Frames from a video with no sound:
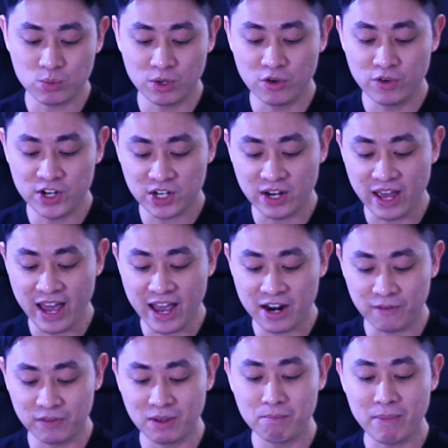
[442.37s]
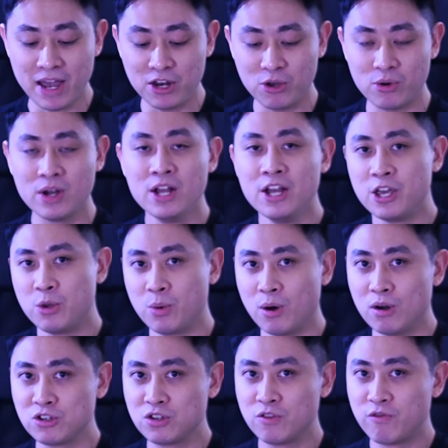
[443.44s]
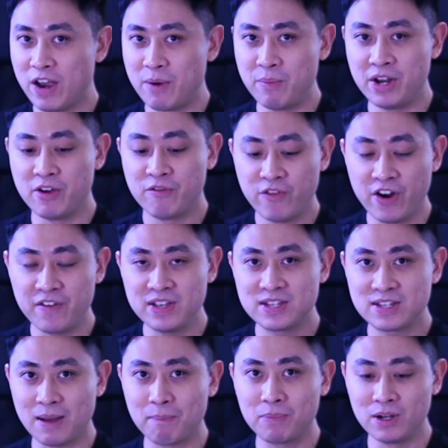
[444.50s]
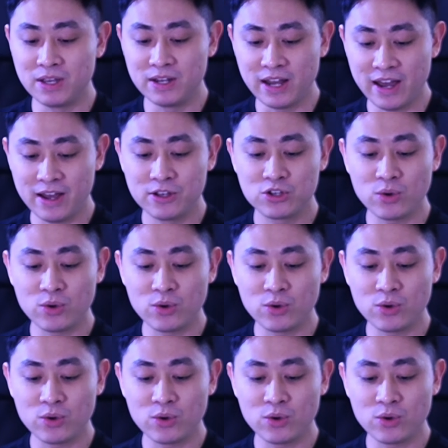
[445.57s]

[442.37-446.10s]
When you reach the end of the menu, it will also vibrate very subtly there.